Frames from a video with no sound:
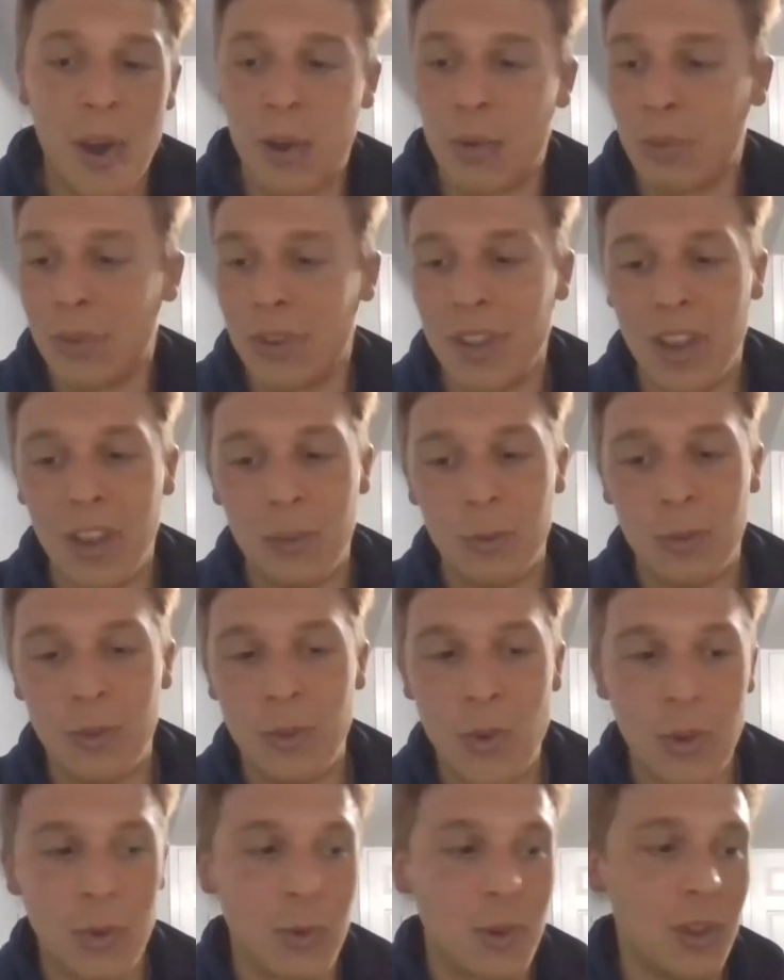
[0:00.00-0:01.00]
Our relays were
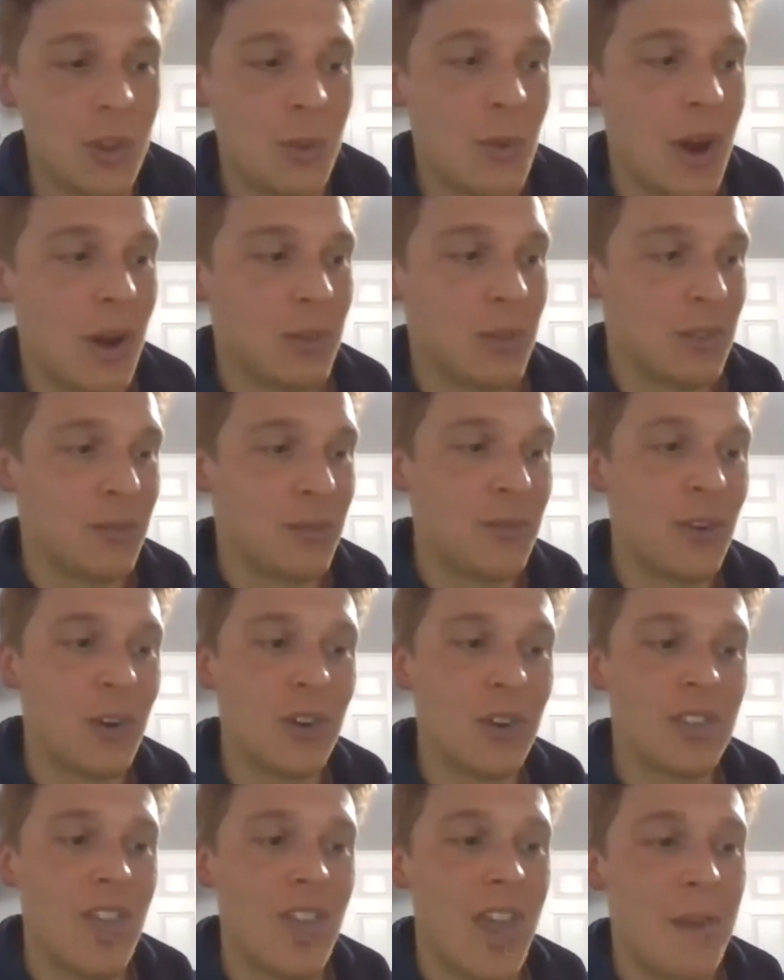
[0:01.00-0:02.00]
doing really well. It was the
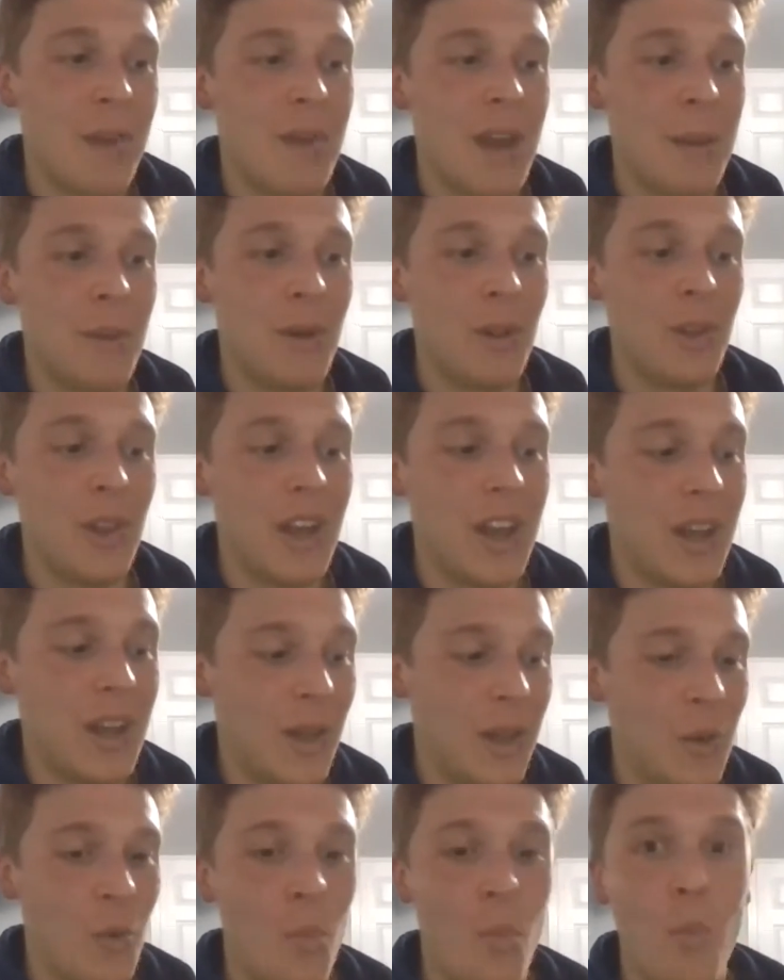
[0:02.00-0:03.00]
first time MLA
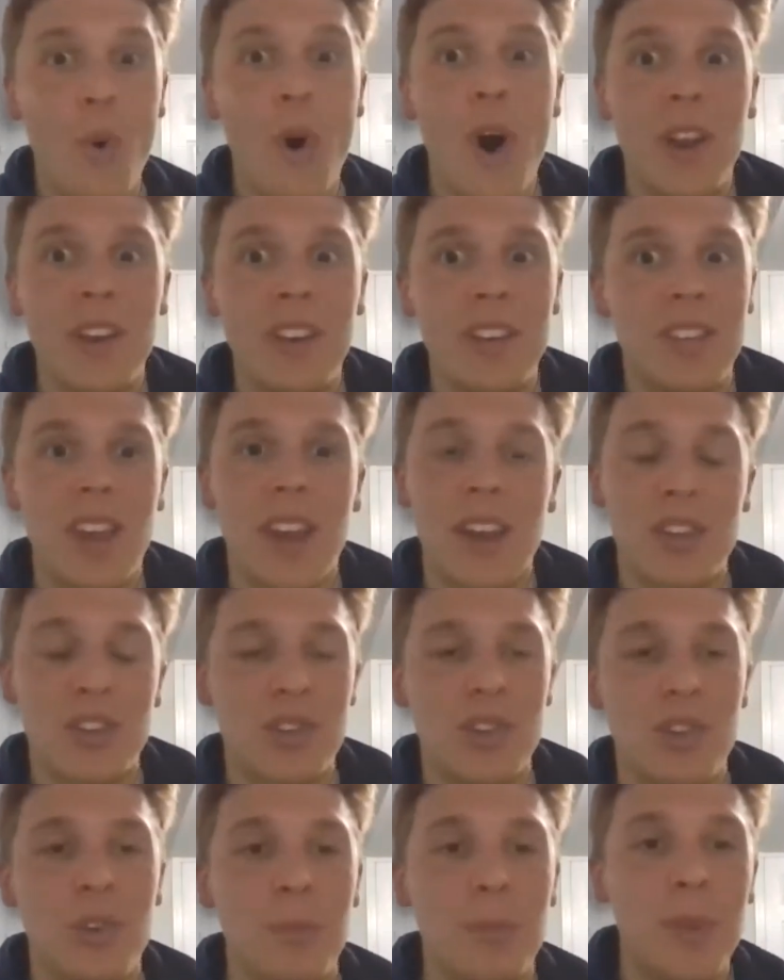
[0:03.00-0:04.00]
like won a
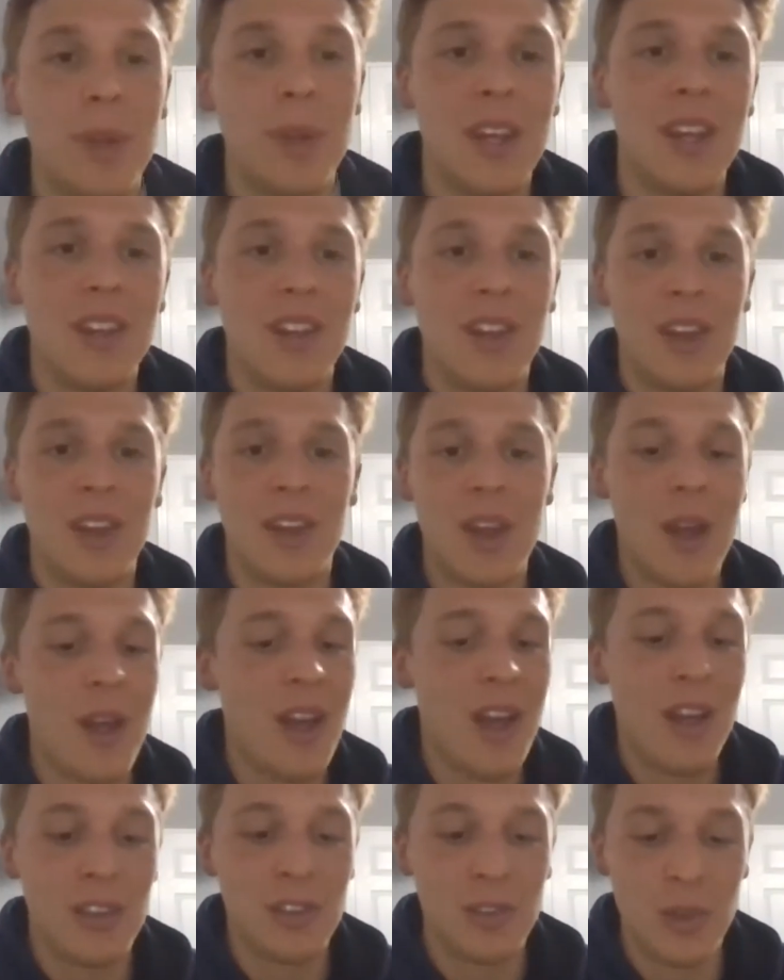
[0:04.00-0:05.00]
sectional meet, like,
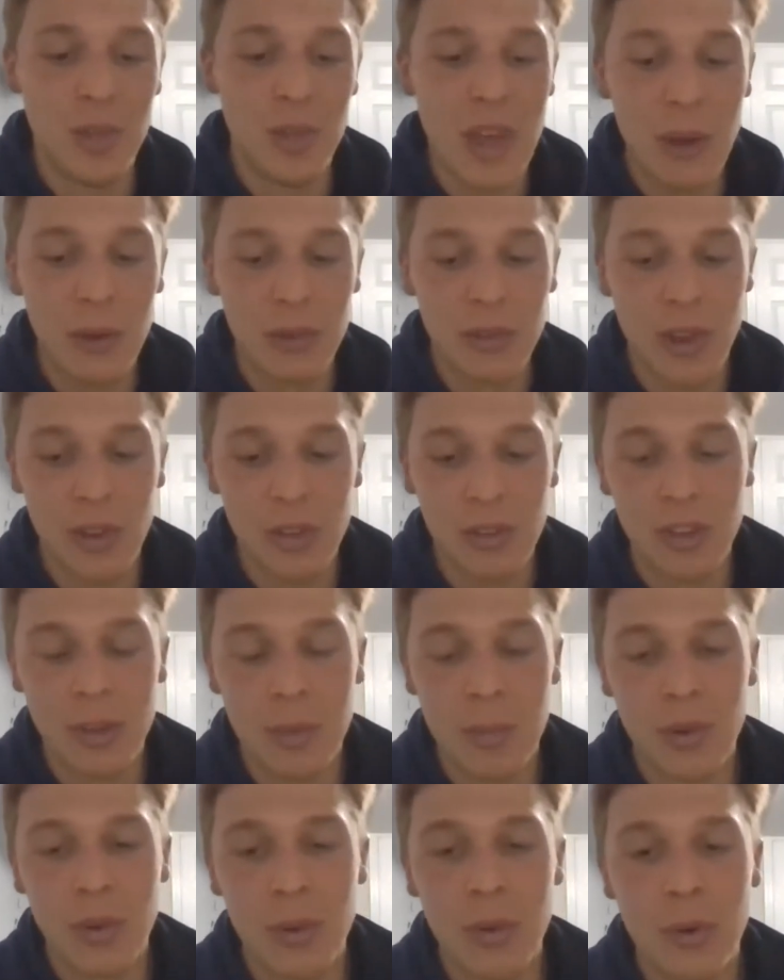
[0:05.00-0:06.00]
so that was all
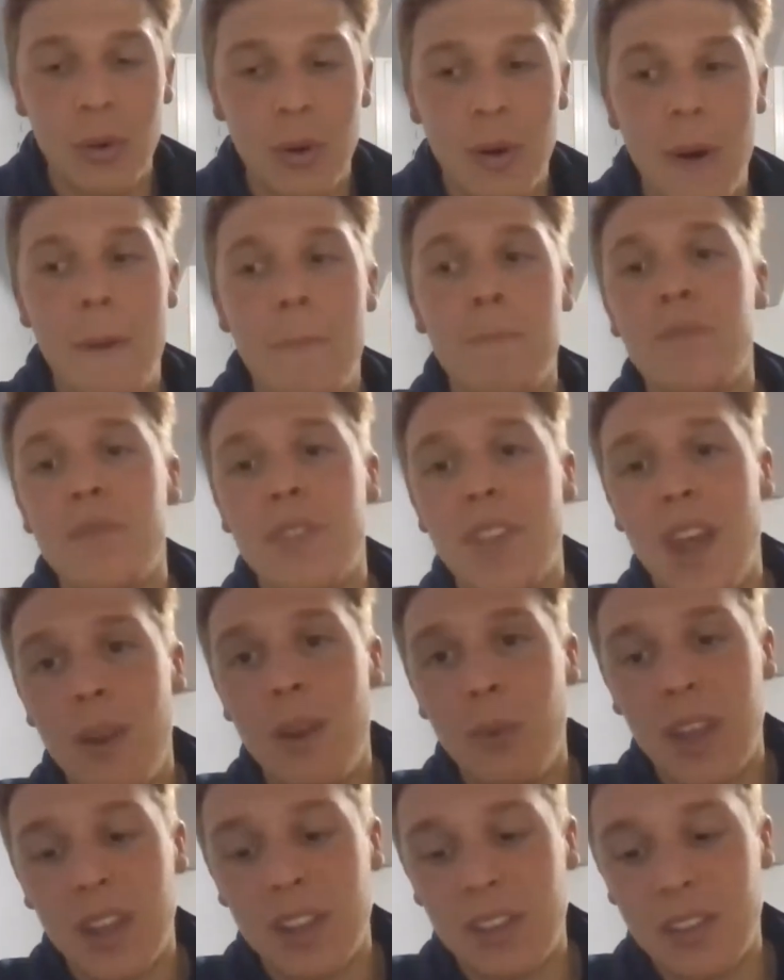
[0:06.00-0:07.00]
super cool. And
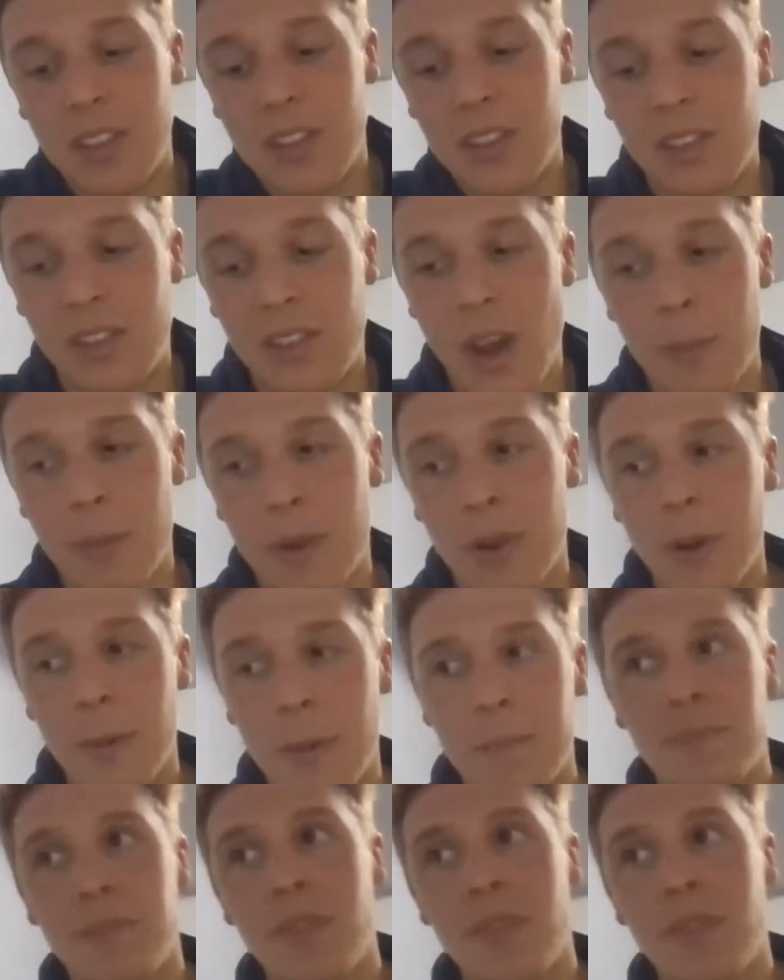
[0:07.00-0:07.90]
then we get to the summer,